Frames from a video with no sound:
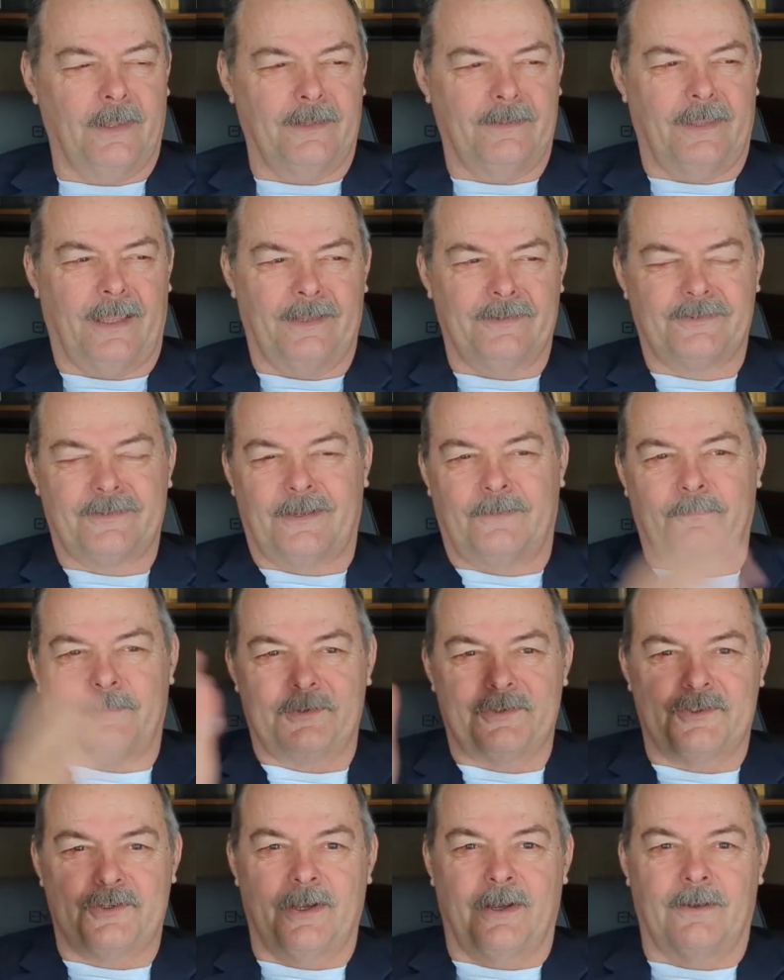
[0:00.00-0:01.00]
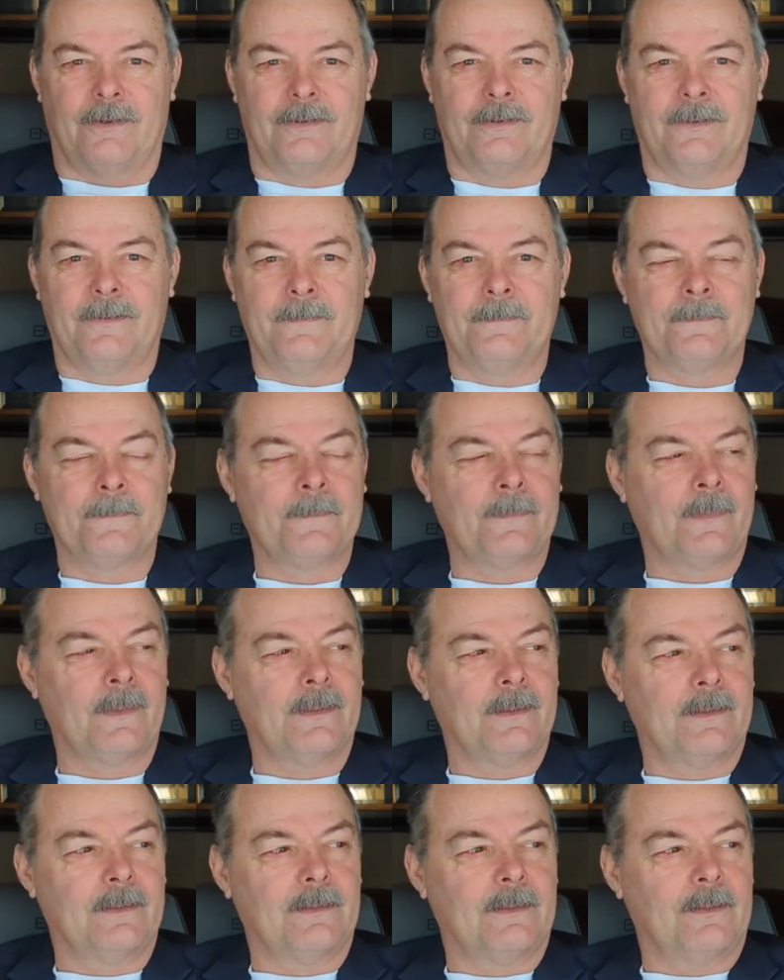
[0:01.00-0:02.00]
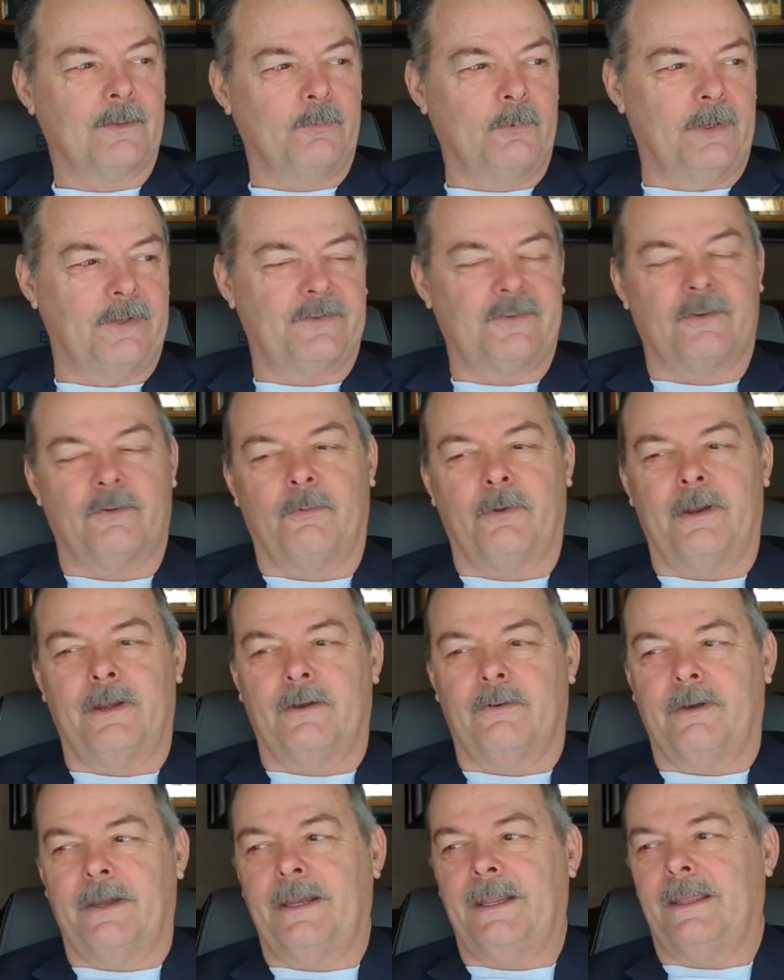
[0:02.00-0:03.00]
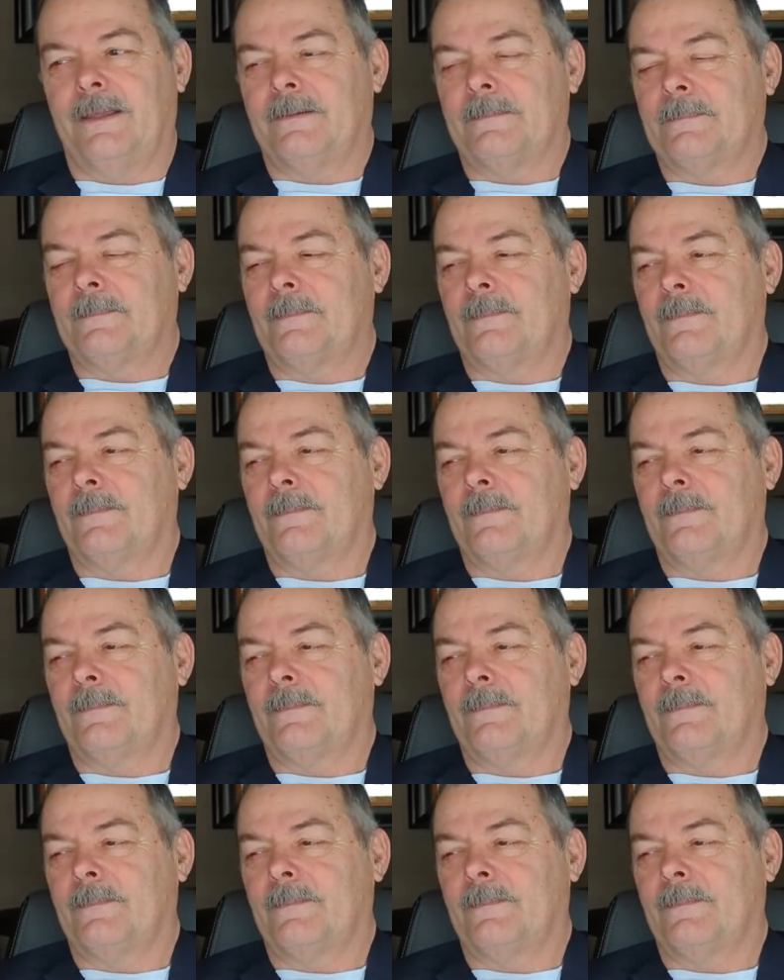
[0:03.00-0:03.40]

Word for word: that stuff was junk. We listened to Radio 80.